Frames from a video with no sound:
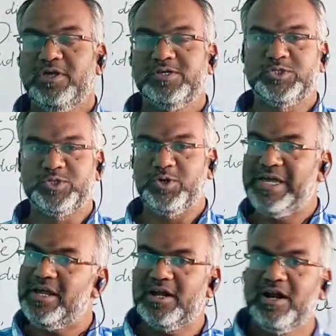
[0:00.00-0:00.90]
So
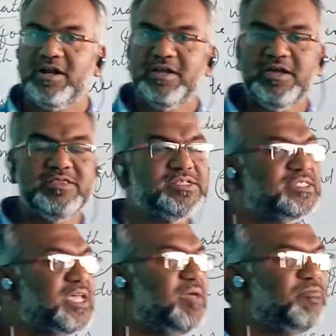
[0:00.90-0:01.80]
here, in the
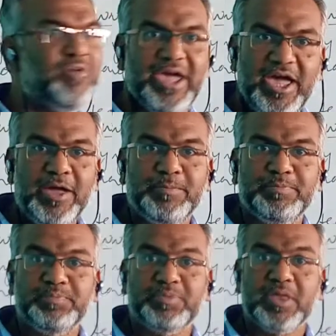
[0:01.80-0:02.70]
same way,